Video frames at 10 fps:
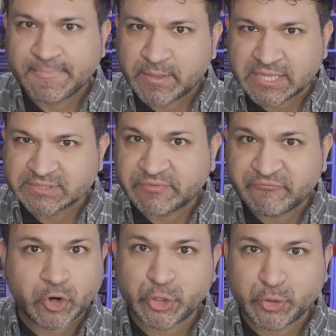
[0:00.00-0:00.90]
because
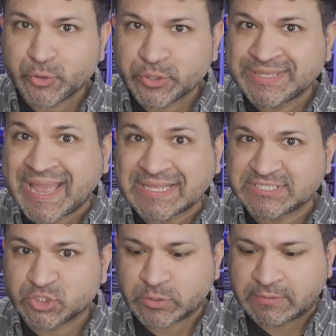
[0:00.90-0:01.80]
before you could not
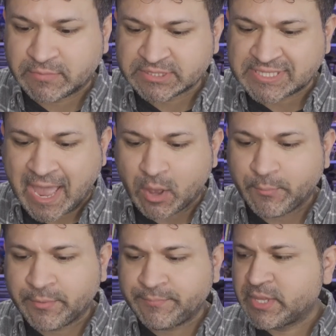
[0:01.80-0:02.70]
stream this
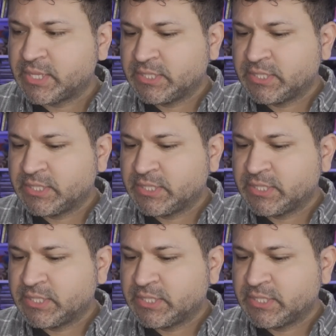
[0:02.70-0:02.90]
album.